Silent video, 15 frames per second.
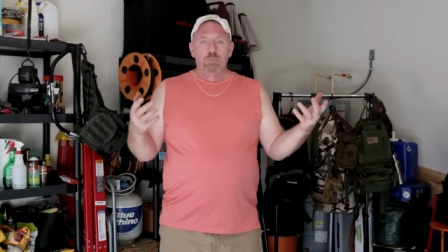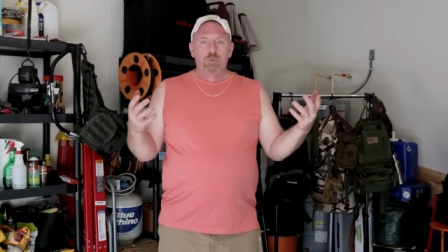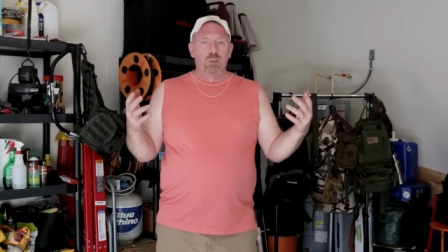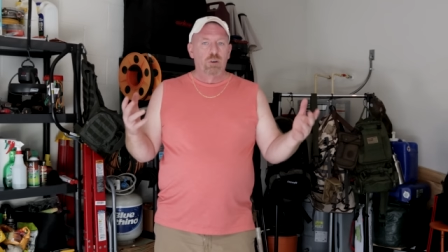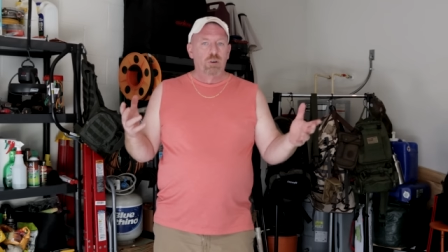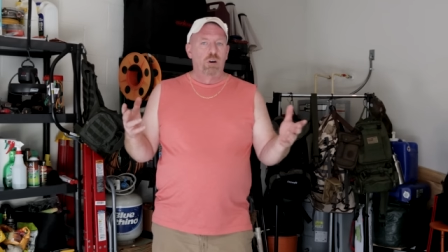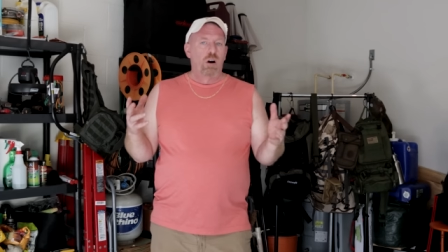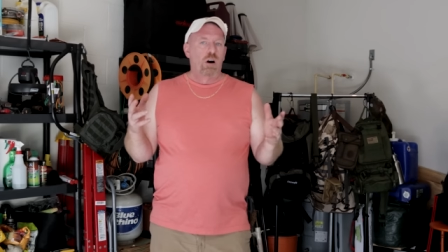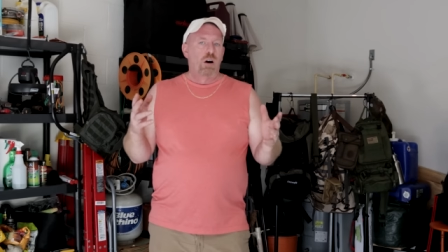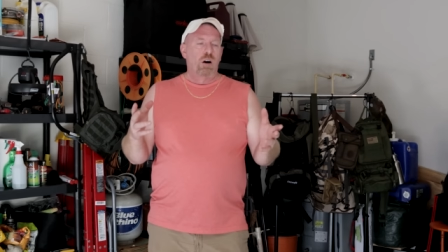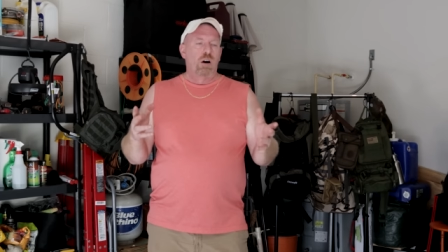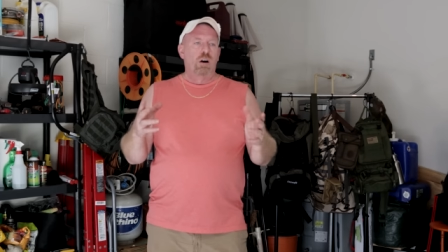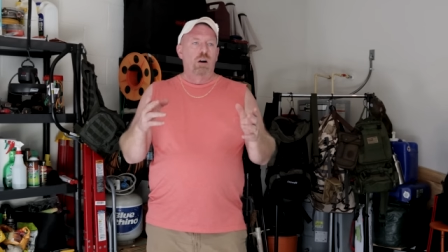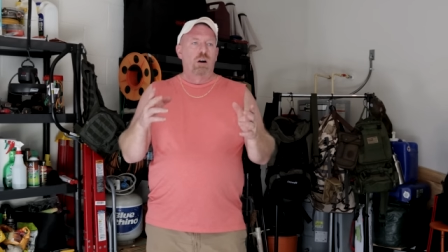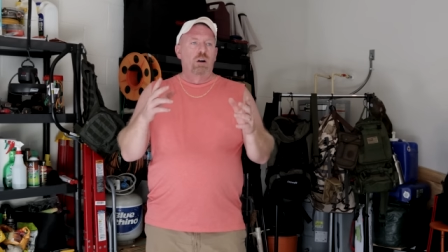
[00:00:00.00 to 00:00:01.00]
there
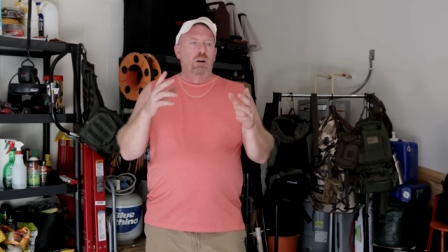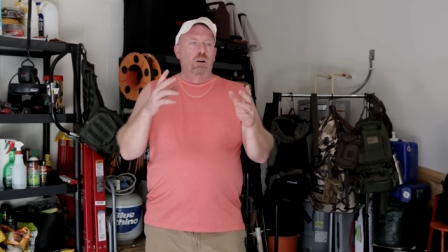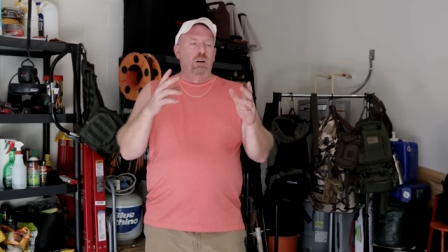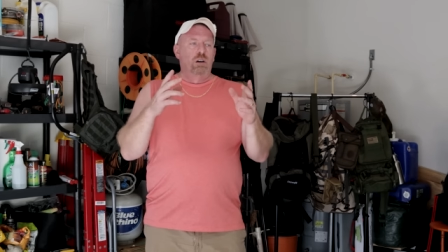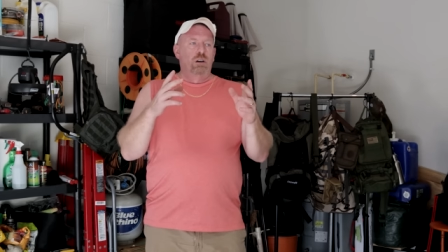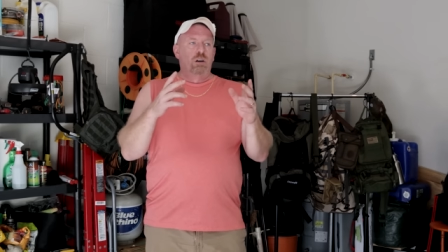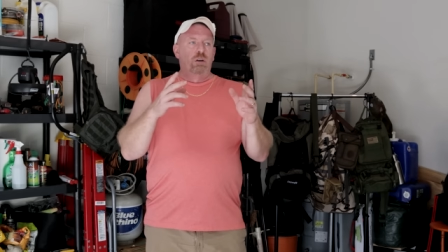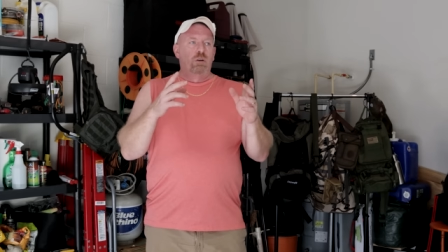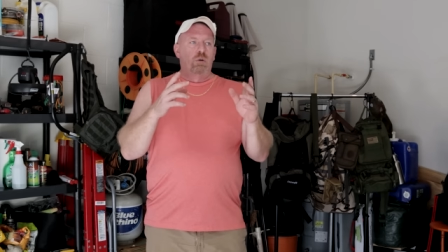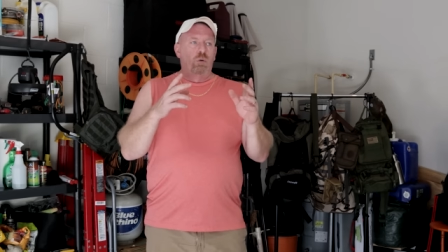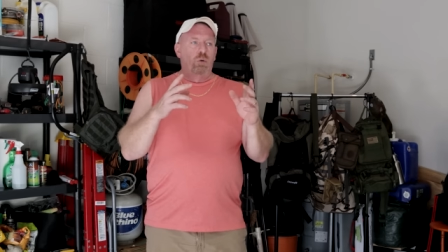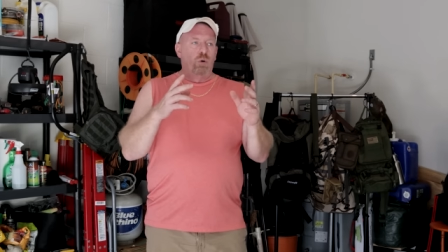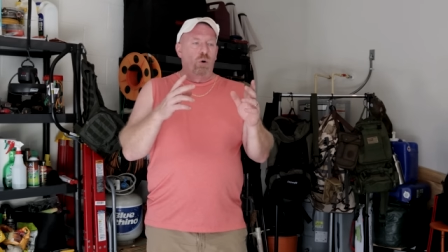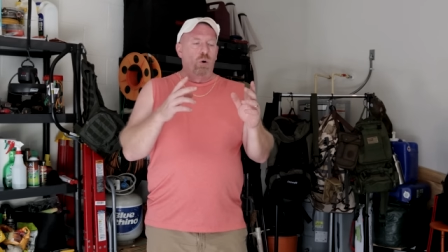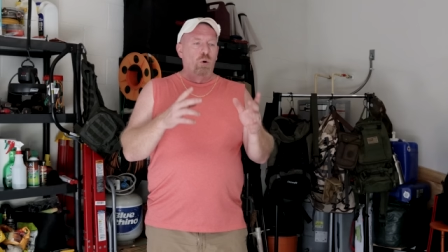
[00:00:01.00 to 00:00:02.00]
are
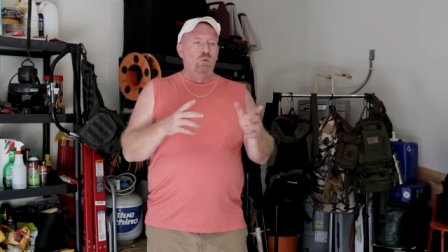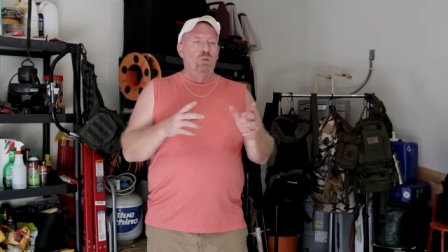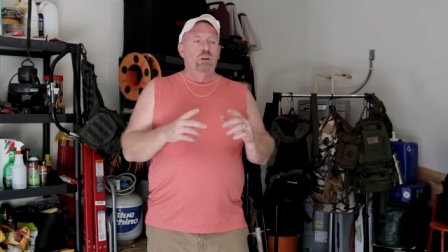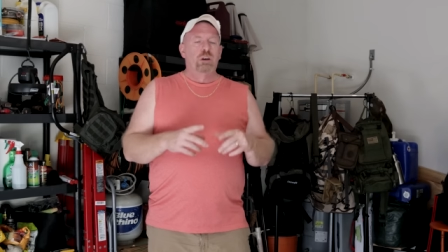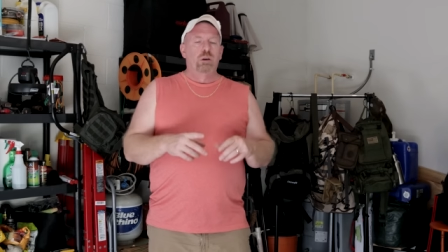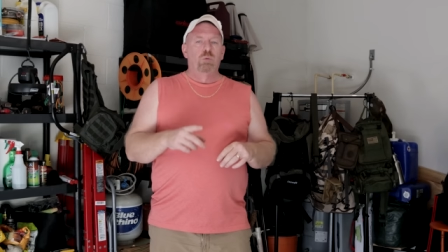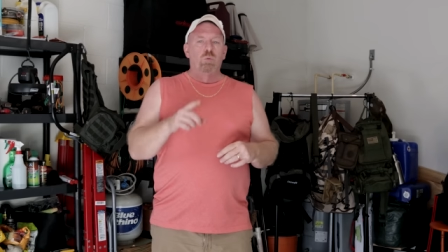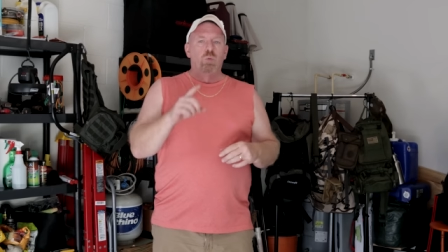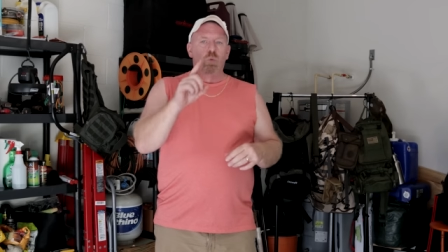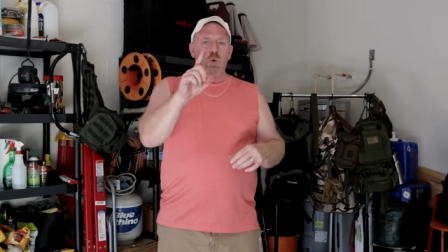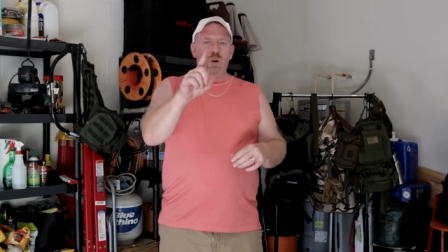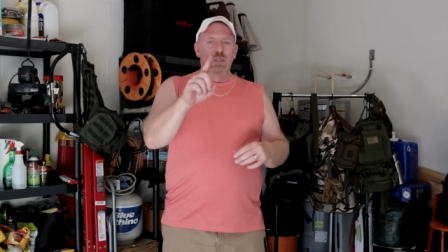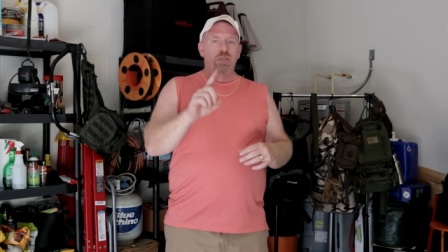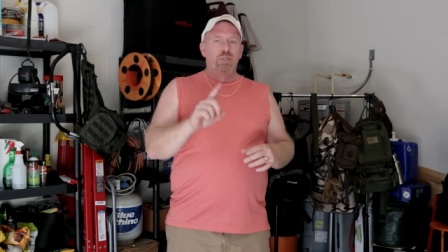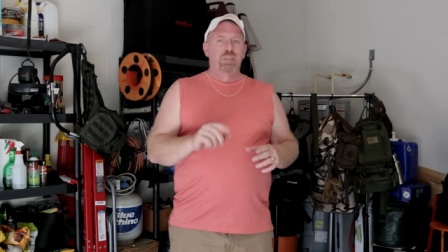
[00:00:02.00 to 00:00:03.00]
only
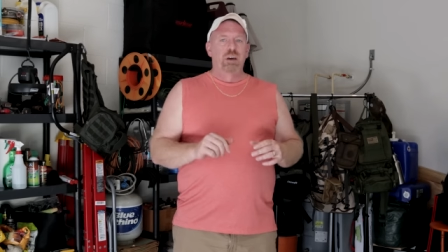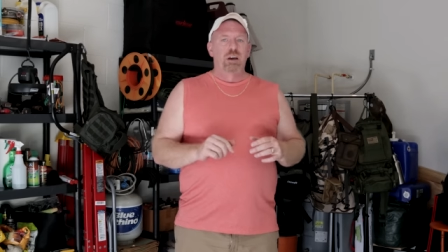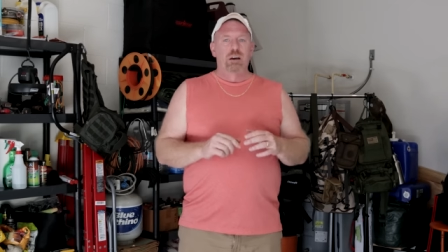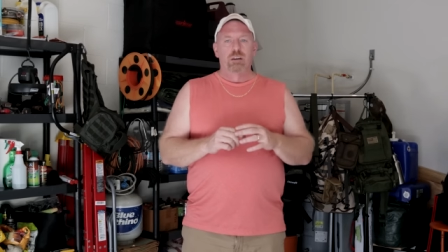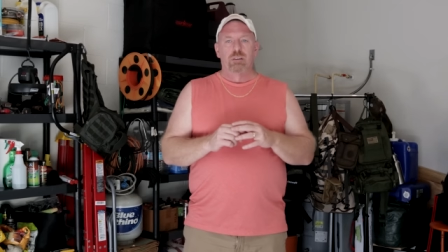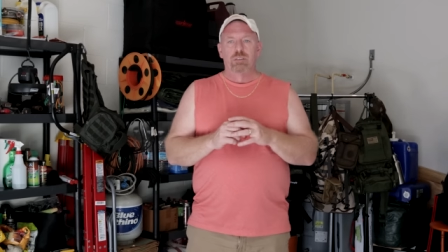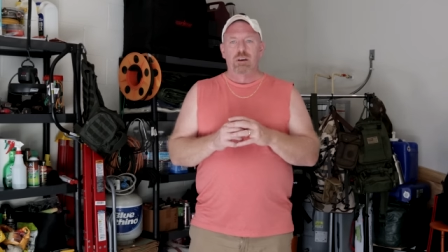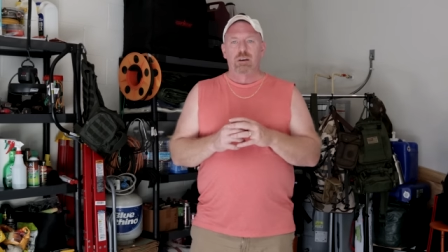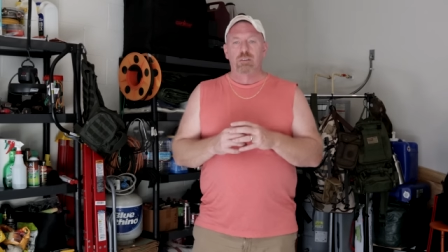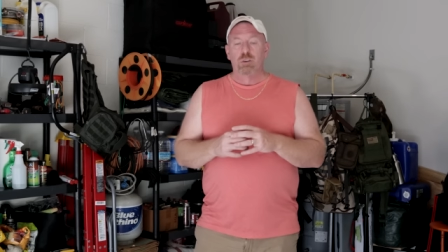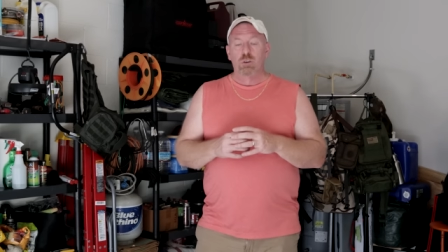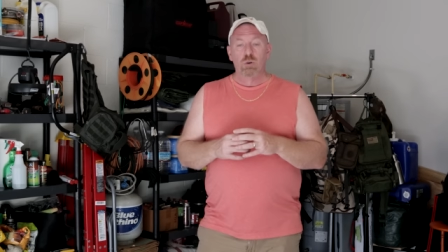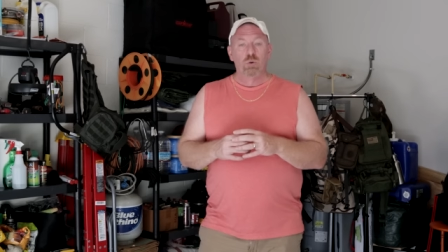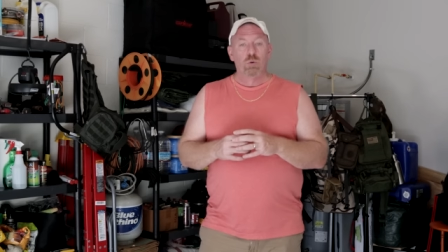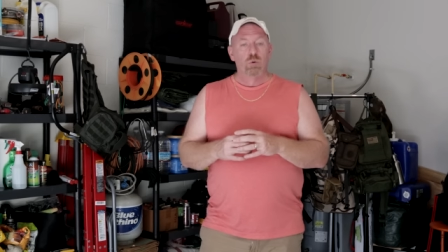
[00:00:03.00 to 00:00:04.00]
one thing that
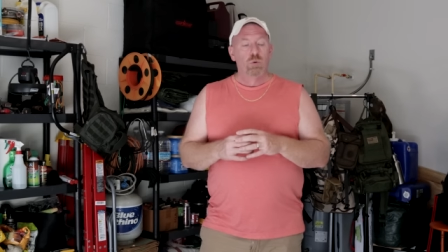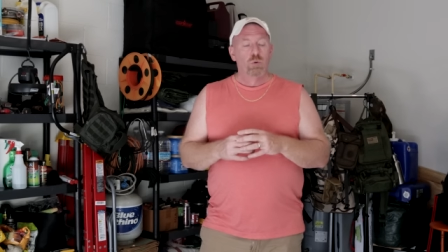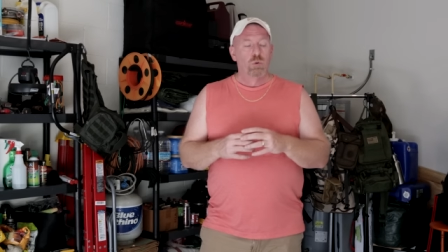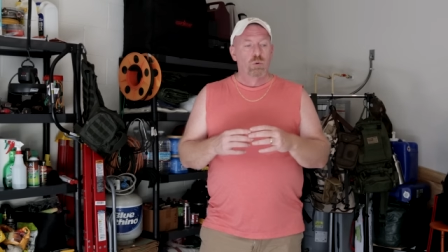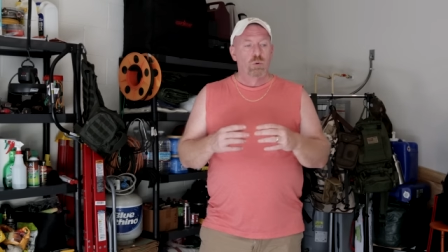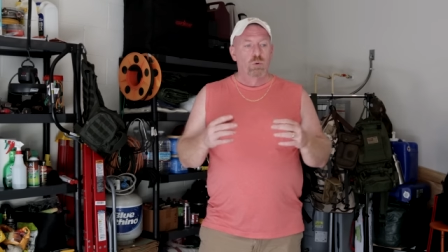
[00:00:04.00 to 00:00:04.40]
you